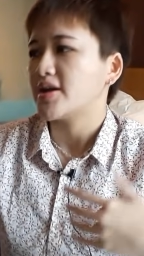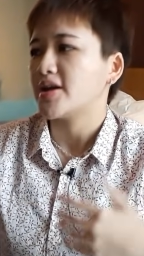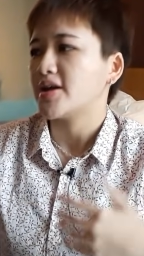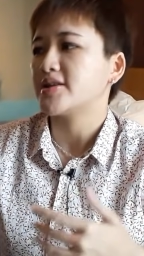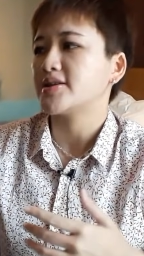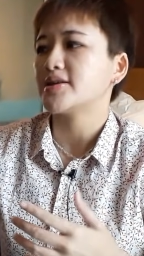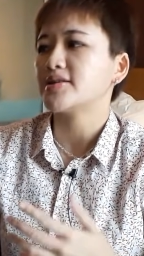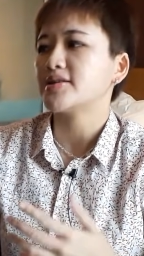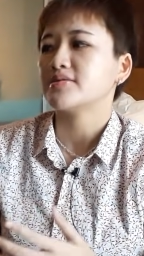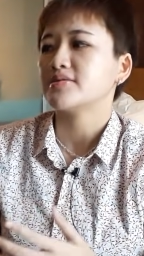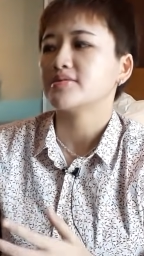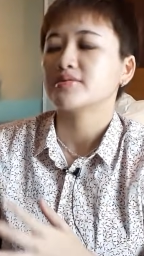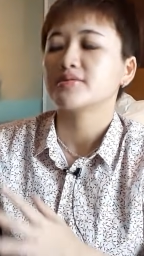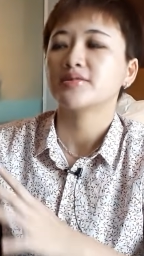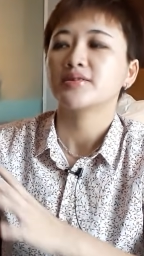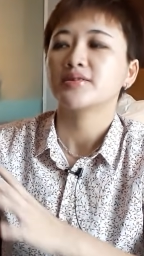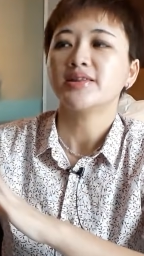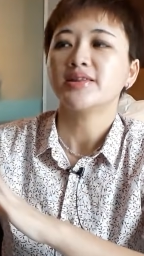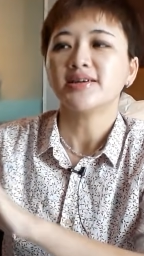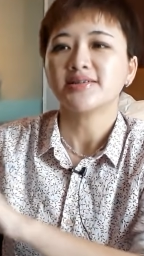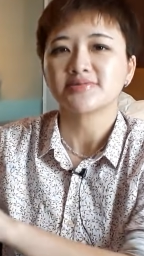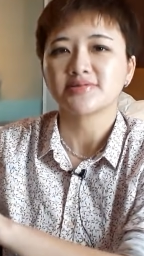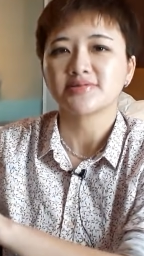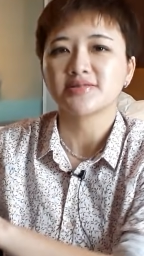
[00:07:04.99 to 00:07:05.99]
And then
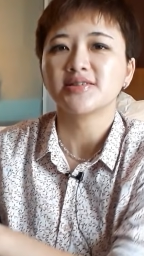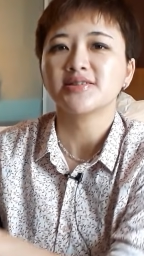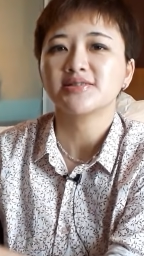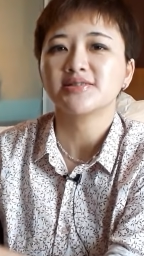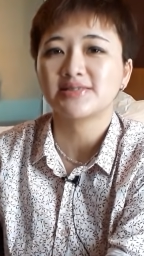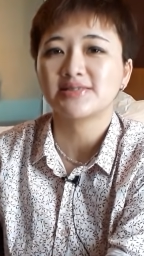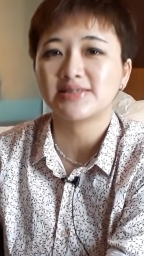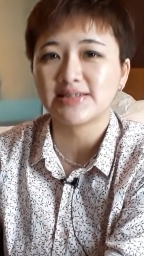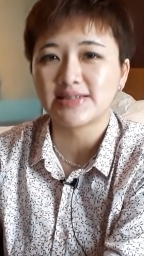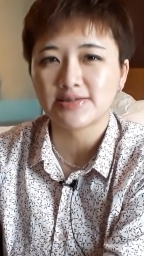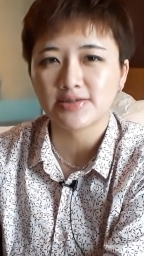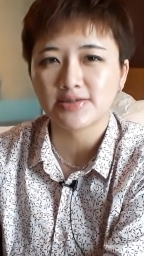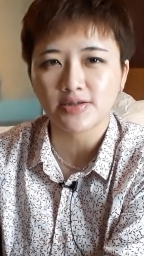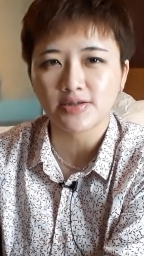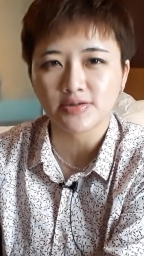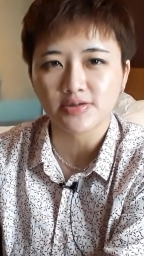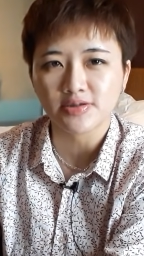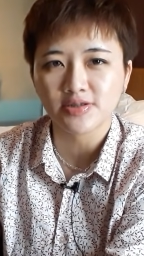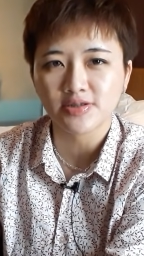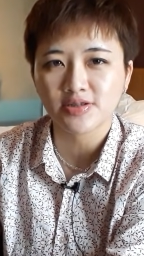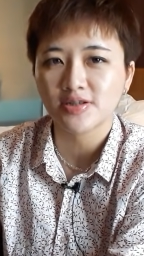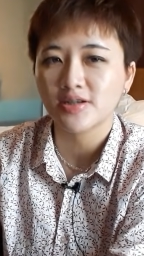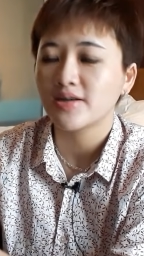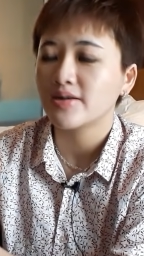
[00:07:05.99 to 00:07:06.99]
there are certain
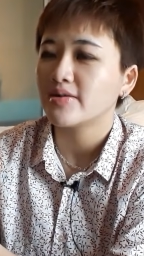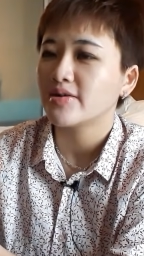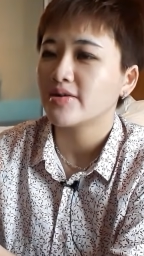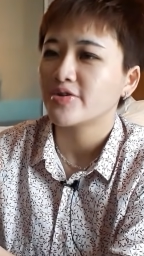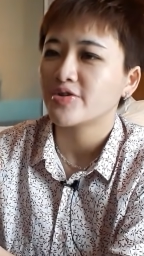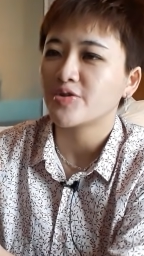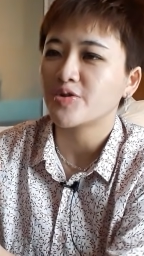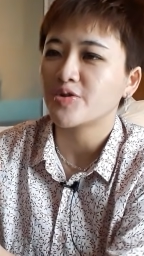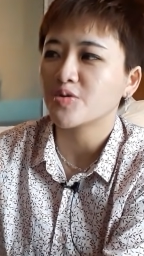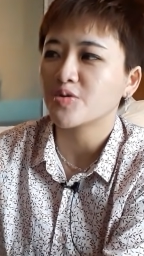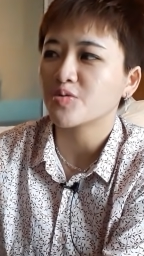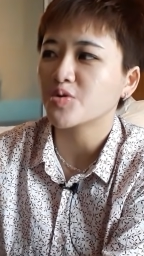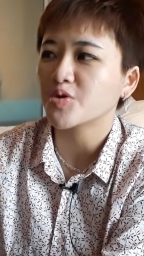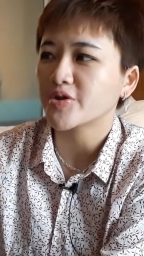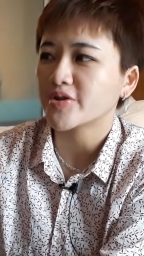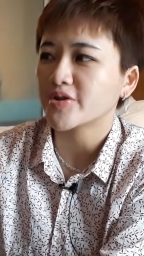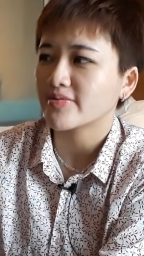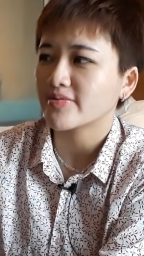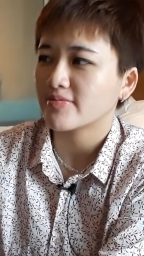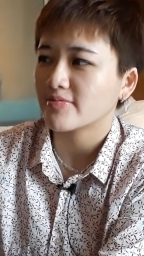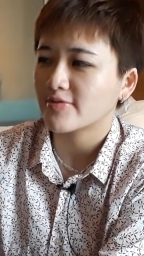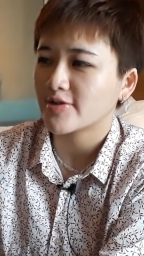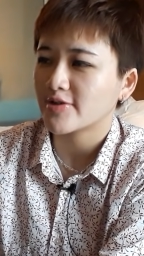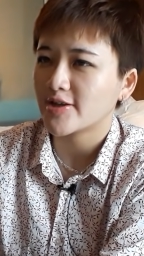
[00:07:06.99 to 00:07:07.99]
seasons you
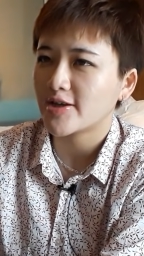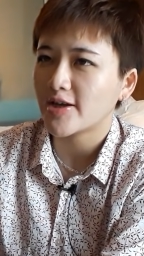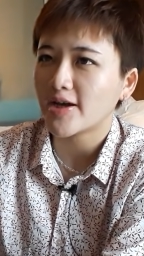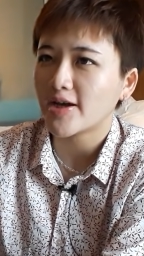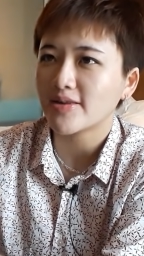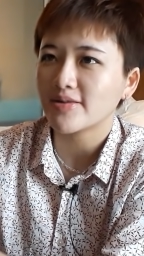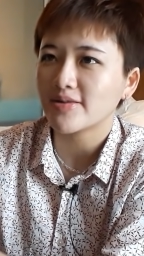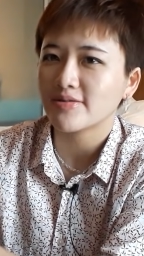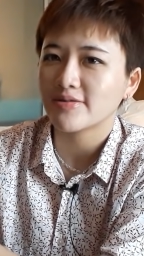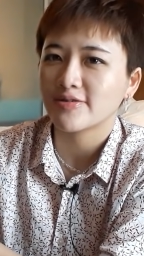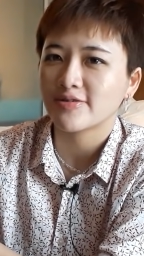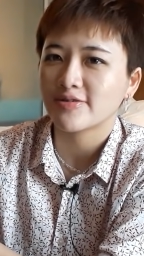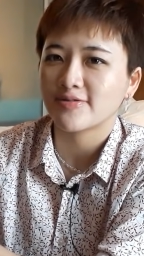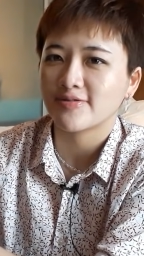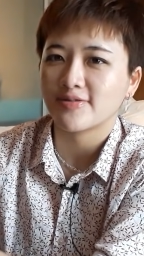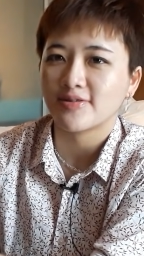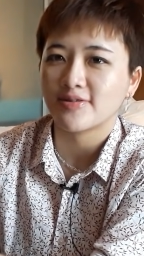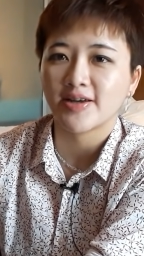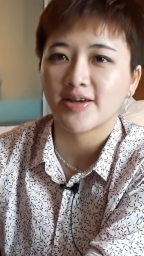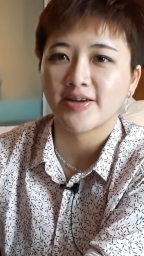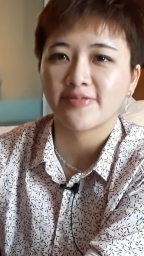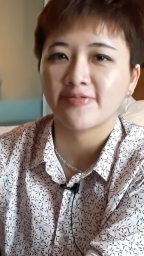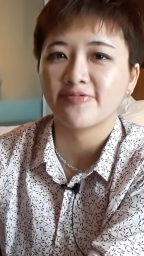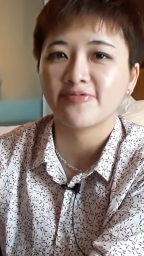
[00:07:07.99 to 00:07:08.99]
would get
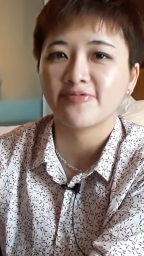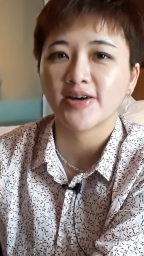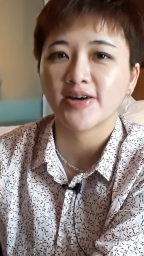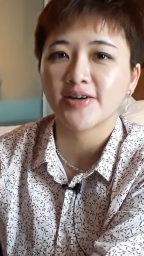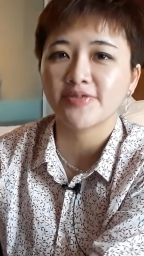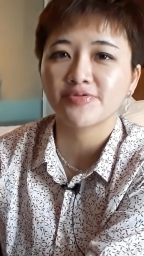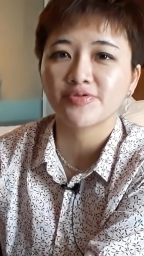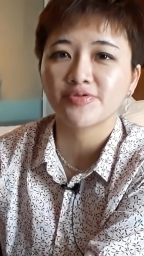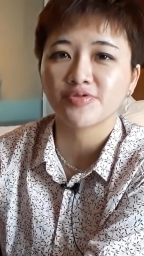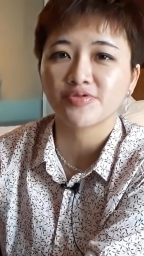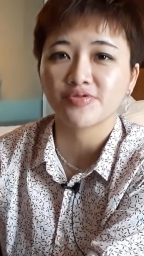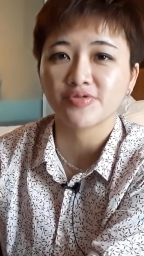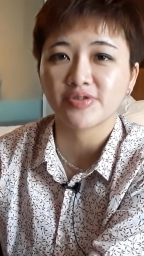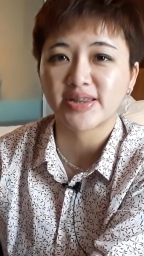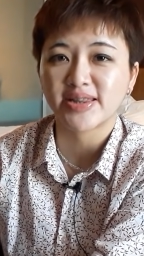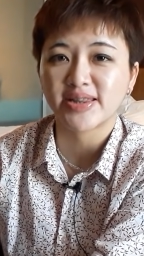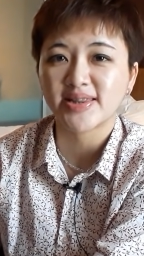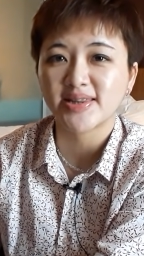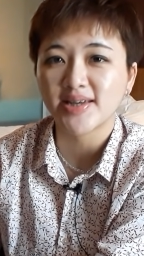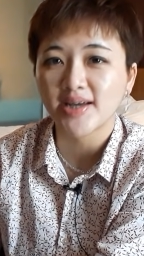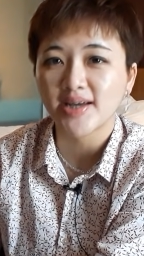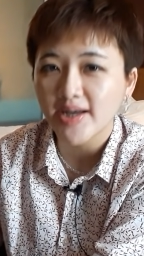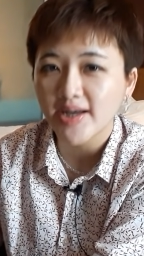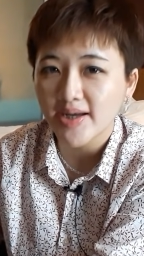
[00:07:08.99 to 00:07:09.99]
like 5 to
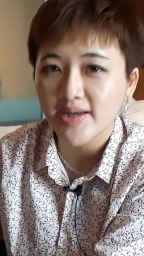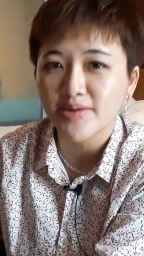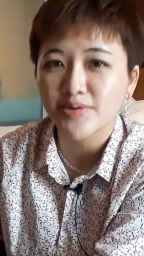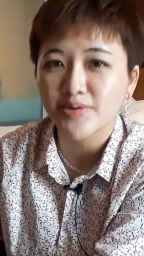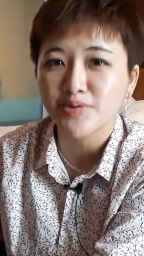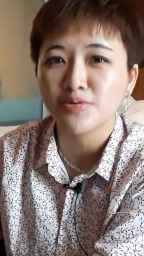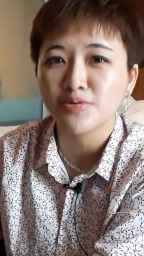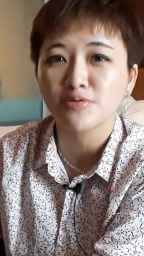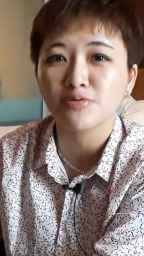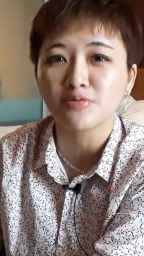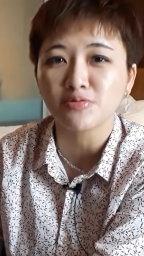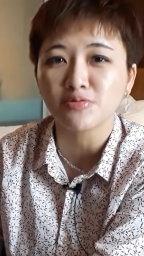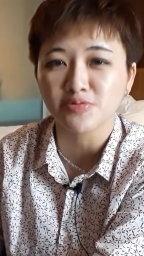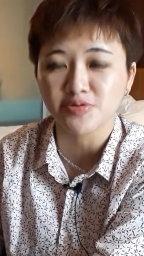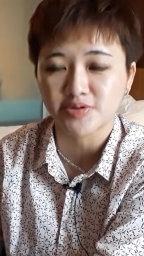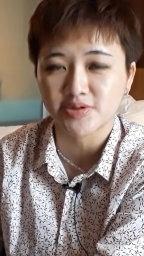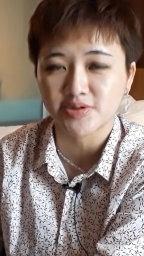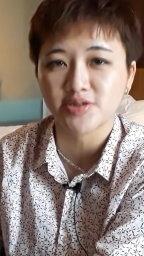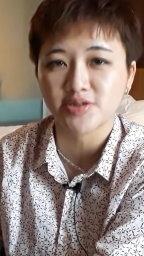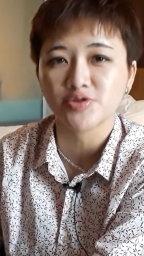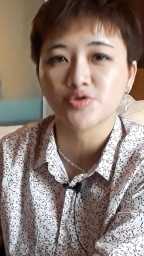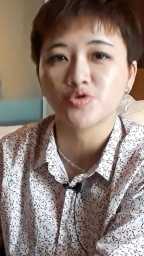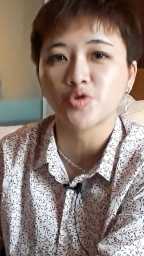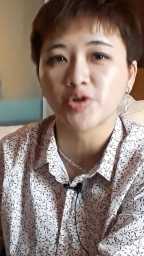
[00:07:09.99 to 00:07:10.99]
10
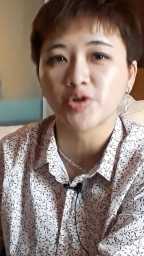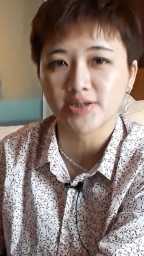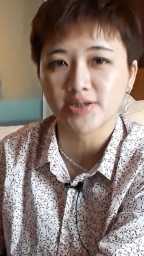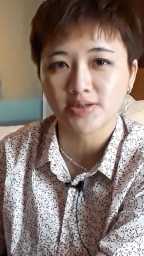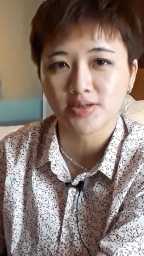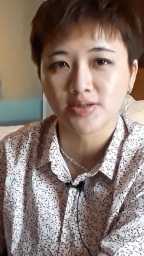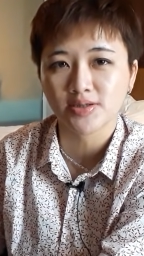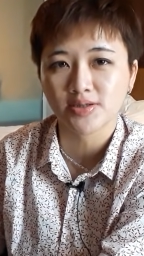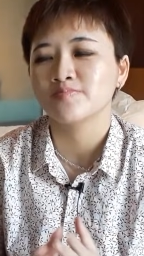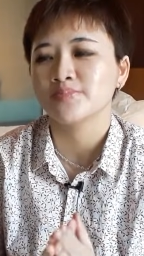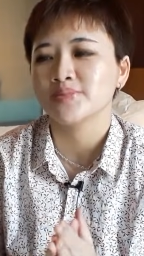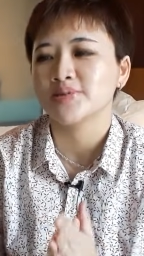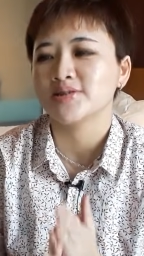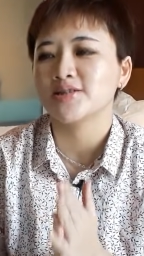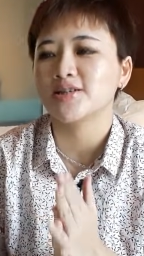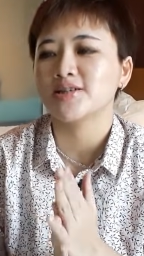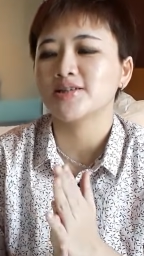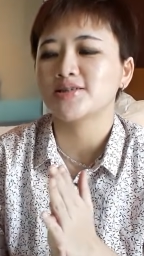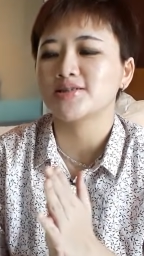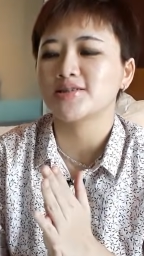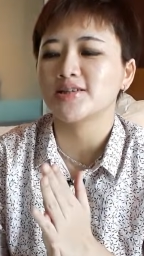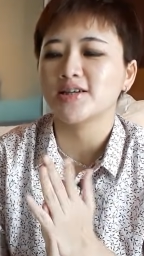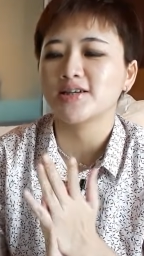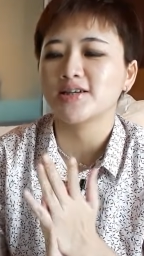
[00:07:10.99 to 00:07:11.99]
losing streaks. Just